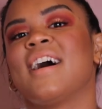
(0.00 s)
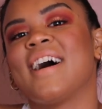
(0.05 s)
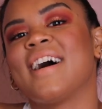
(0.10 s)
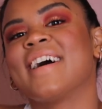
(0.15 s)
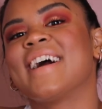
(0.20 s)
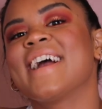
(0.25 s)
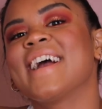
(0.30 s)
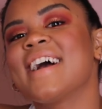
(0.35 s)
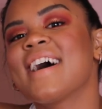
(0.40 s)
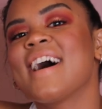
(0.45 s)

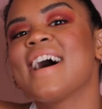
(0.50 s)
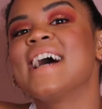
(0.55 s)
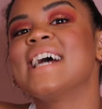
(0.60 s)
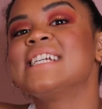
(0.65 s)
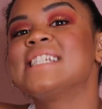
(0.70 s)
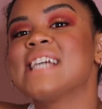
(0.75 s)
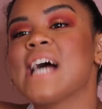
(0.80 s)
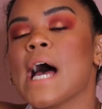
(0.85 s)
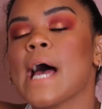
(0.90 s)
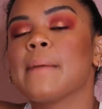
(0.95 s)
Alright
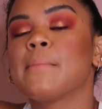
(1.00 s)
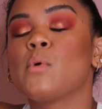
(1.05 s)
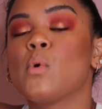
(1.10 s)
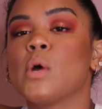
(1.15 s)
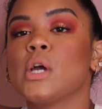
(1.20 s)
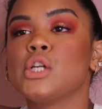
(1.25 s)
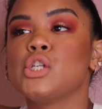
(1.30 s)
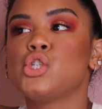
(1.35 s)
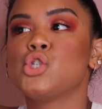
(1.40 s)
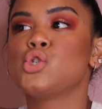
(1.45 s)
guys, I'm
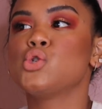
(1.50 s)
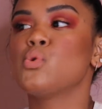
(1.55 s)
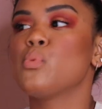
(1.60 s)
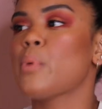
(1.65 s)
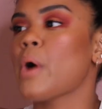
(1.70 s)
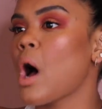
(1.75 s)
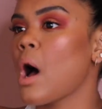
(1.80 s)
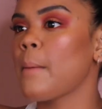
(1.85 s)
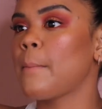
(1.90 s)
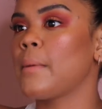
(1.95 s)
going to
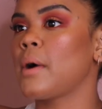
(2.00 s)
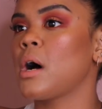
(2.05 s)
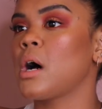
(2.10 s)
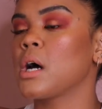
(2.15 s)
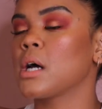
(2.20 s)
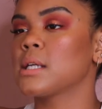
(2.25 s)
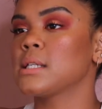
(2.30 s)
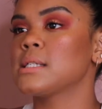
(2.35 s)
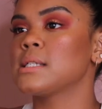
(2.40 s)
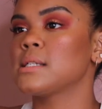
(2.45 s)
pop
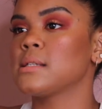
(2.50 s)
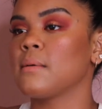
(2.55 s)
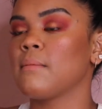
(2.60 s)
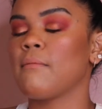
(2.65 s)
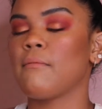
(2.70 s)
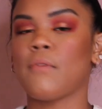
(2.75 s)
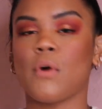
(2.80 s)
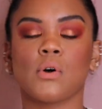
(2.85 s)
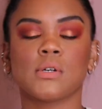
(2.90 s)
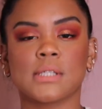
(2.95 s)
on
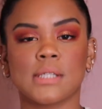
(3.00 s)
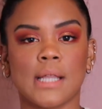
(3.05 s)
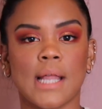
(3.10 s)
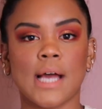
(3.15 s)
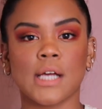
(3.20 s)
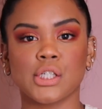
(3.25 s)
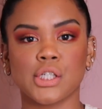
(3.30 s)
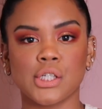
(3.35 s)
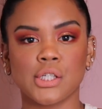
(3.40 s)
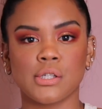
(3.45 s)
some false
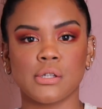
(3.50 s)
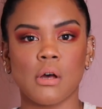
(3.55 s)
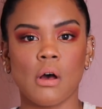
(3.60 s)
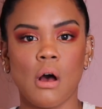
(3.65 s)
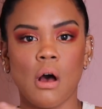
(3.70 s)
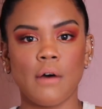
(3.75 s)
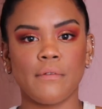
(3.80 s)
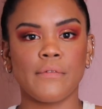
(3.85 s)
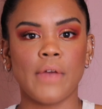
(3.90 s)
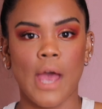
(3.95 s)
lashes
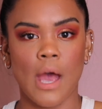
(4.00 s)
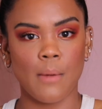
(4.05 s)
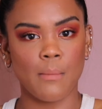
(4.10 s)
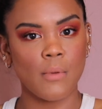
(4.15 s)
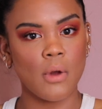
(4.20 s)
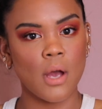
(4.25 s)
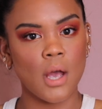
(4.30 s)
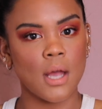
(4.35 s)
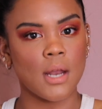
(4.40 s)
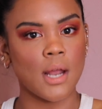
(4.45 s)
off
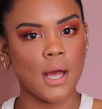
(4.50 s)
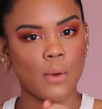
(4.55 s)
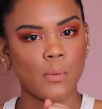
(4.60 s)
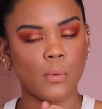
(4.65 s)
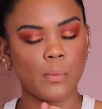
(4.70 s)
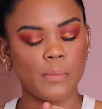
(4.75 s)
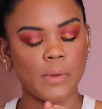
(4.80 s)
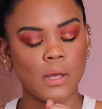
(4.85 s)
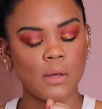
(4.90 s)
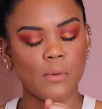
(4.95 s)
camera and I
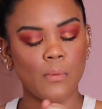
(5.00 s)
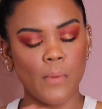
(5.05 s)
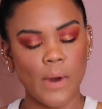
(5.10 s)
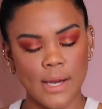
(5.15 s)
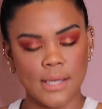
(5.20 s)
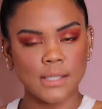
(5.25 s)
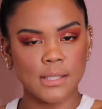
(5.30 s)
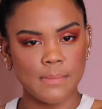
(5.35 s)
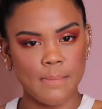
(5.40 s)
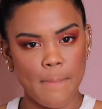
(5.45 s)
will be
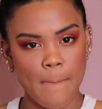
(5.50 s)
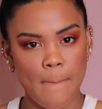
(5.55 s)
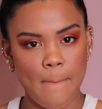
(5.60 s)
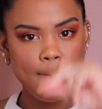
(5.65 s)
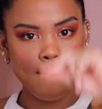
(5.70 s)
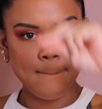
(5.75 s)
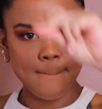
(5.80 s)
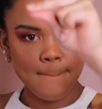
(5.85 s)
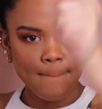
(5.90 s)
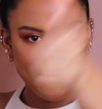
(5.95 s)
right
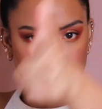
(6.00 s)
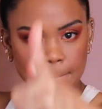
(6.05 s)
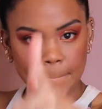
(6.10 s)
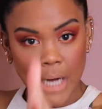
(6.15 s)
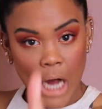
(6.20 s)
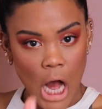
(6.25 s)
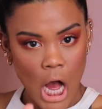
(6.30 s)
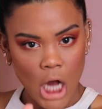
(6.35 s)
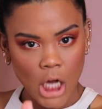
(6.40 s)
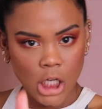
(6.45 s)

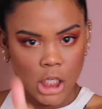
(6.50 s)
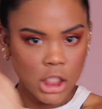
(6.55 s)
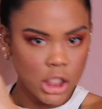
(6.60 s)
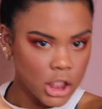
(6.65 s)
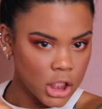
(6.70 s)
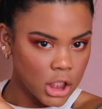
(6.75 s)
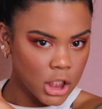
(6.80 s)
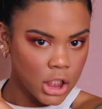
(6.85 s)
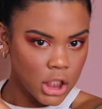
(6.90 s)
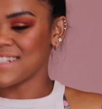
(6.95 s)
back.
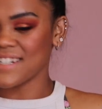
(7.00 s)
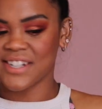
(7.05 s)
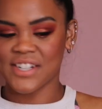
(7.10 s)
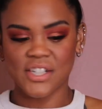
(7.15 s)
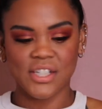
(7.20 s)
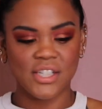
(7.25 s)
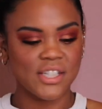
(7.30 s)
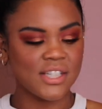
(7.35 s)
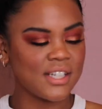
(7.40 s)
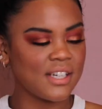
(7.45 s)

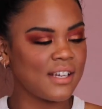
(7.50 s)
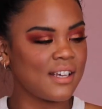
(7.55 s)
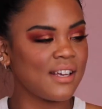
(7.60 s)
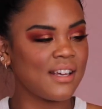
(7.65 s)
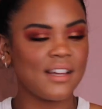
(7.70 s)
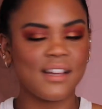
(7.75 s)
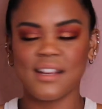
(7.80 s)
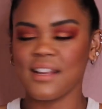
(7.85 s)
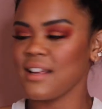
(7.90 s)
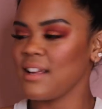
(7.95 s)
Here she
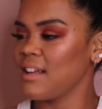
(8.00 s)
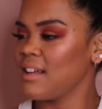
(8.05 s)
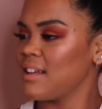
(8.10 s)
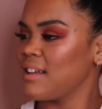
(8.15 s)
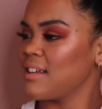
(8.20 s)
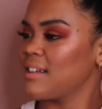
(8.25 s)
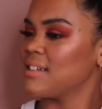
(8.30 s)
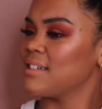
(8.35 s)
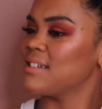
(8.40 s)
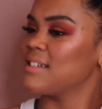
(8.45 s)

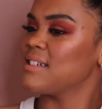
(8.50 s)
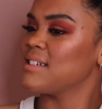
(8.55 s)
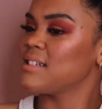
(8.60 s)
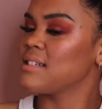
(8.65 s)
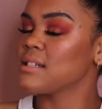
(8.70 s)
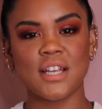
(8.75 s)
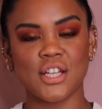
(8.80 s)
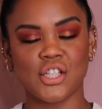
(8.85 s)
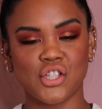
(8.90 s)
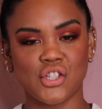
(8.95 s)

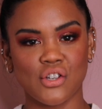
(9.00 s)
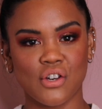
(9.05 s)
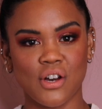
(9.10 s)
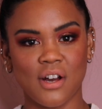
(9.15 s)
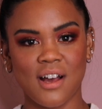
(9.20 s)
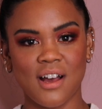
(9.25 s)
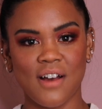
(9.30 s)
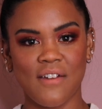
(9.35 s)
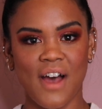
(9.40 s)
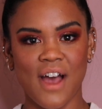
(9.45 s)
is. It
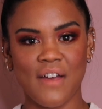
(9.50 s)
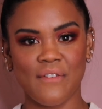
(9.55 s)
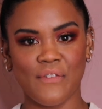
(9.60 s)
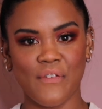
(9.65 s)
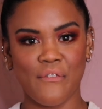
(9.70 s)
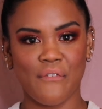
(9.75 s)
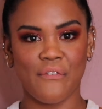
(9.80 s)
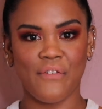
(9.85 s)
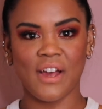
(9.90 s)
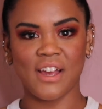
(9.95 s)
took 5
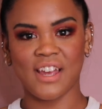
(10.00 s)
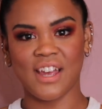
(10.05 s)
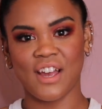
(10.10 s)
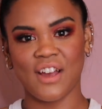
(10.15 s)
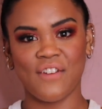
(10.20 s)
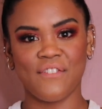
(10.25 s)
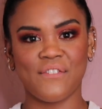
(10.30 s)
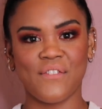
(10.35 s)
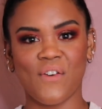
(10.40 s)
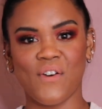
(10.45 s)

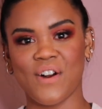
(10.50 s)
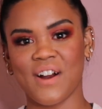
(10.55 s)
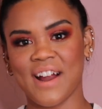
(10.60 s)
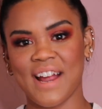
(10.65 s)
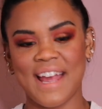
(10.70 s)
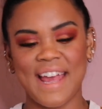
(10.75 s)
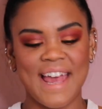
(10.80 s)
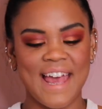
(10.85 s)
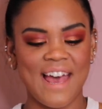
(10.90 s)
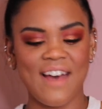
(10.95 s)
fucking
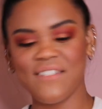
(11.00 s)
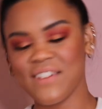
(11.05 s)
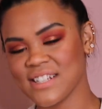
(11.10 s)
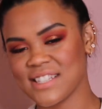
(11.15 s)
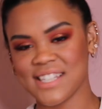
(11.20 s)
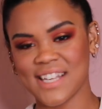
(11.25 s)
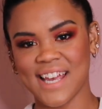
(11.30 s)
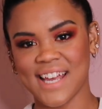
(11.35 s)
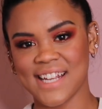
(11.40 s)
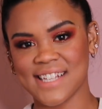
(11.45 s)
forever
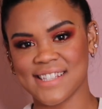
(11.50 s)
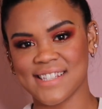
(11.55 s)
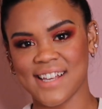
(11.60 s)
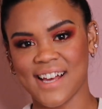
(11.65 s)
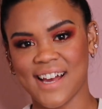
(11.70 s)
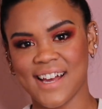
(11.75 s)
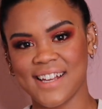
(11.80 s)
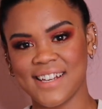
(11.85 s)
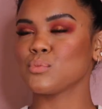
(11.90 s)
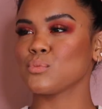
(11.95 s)
to get it
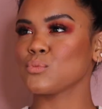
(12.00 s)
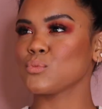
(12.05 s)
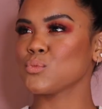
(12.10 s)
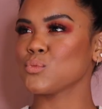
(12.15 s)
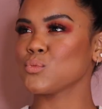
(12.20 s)
done.